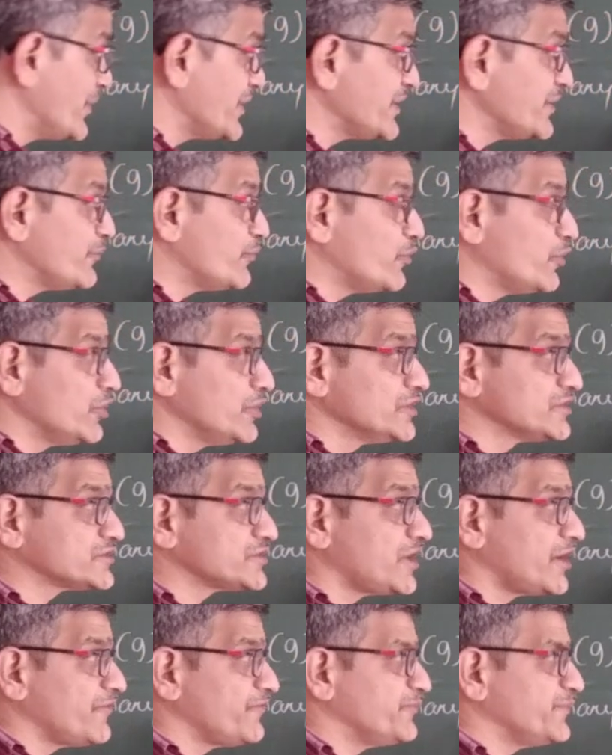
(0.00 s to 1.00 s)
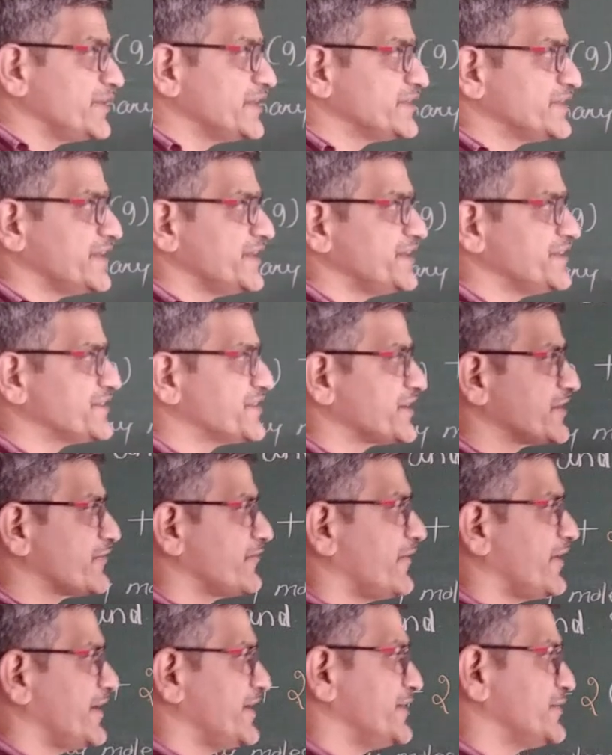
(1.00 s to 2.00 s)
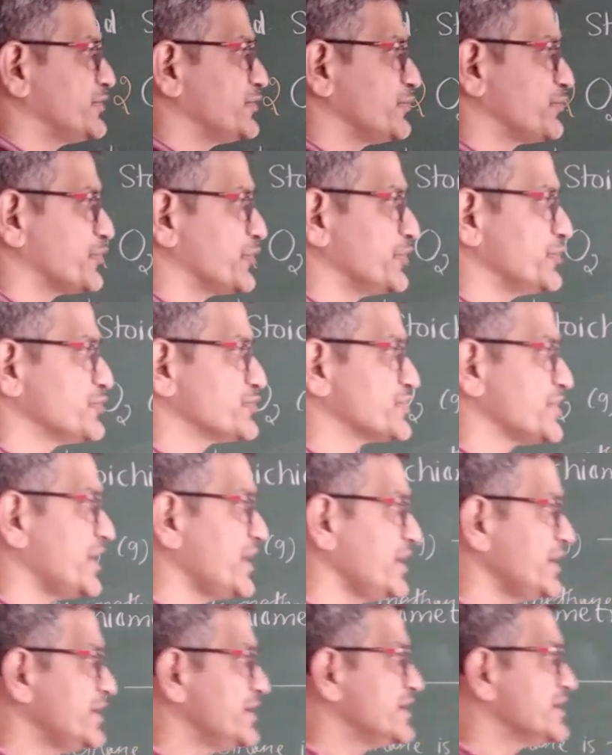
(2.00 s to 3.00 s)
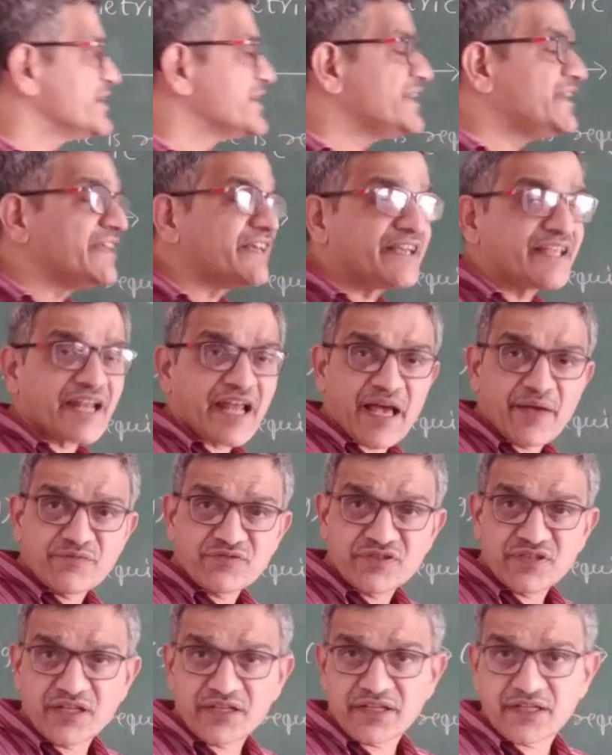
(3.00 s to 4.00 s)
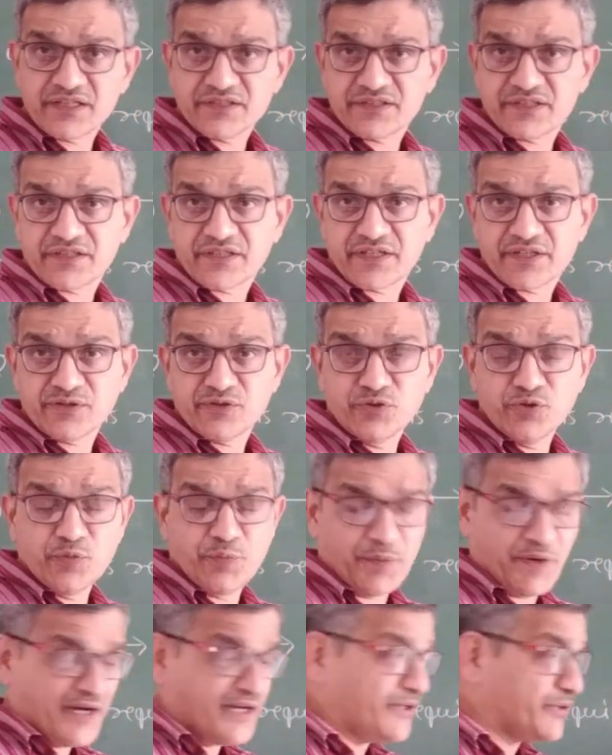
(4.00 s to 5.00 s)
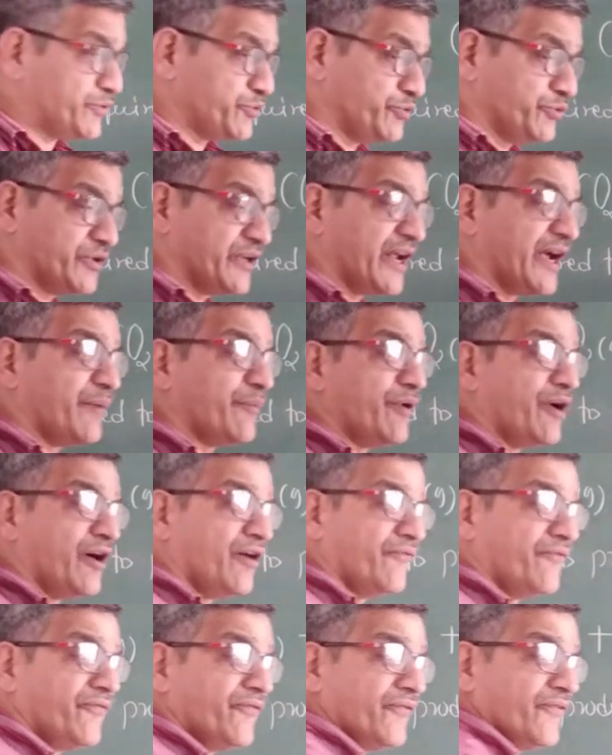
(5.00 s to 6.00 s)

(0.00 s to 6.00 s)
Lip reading: many moles of methane is required to produce a in the grams here 2.2 gram of